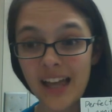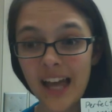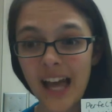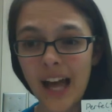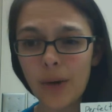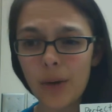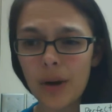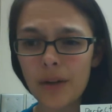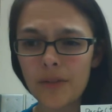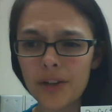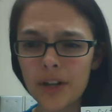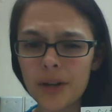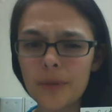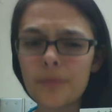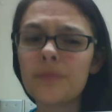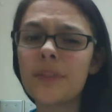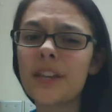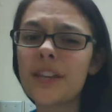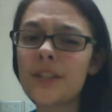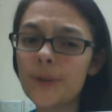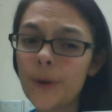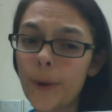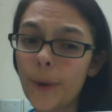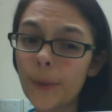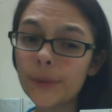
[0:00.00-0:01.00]
However,
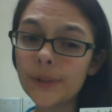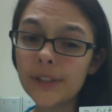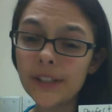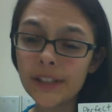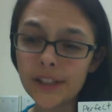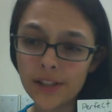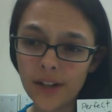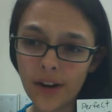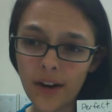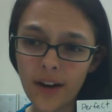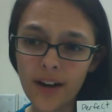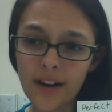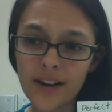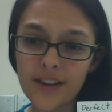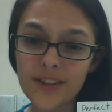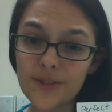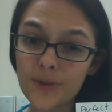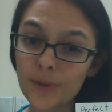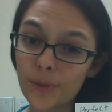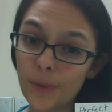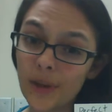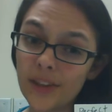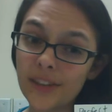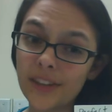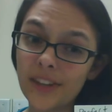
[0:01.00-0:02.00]
this only occurs
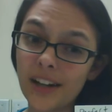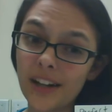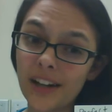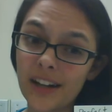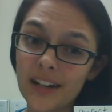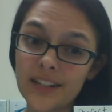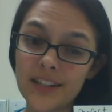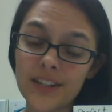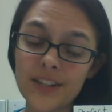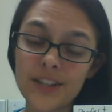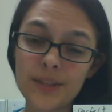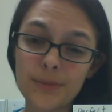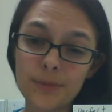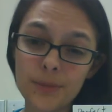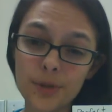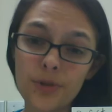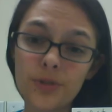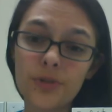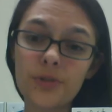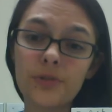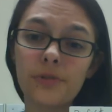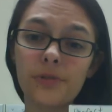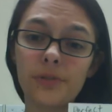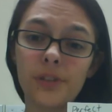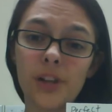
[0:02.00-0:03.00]
when there is a
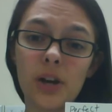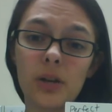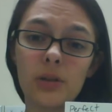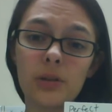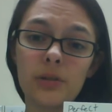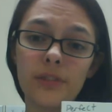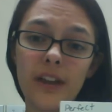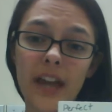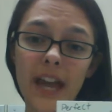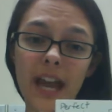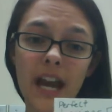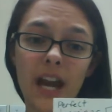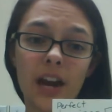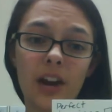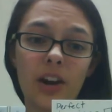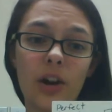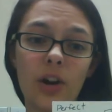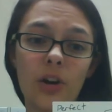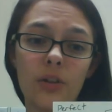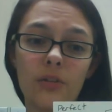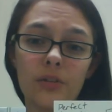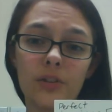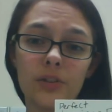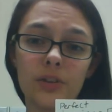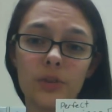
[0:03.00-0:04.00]
smooth flow of air
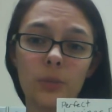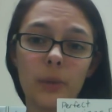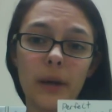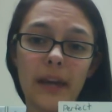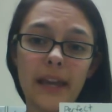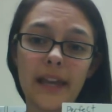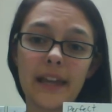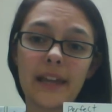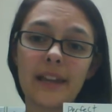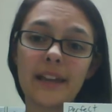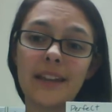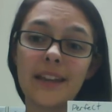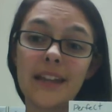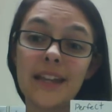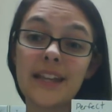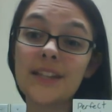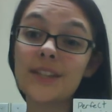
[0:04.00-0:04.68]
over the wing,